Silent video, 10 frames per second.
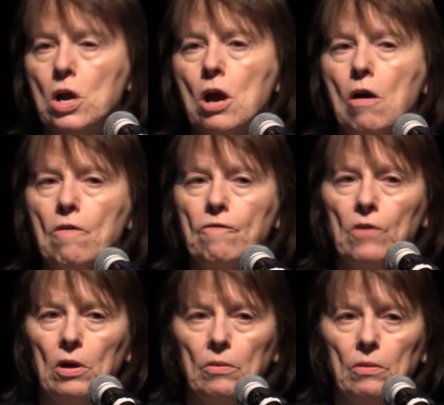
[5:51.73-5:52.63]
of,
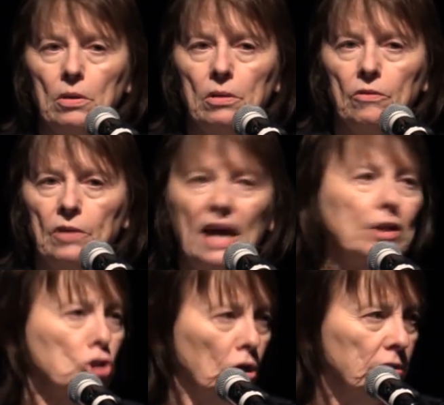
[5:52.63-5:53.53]
uh, of
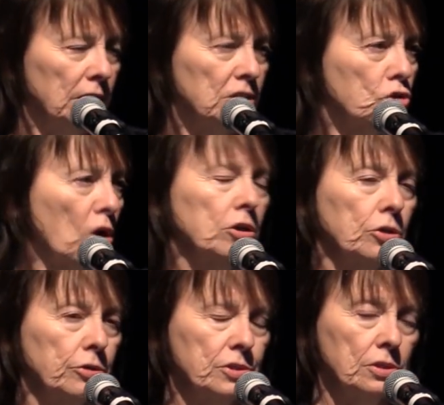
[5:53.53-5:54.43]
adjunct
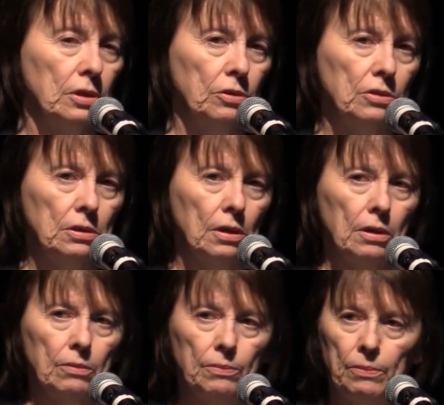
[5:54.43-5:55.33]
instructors, in, uh,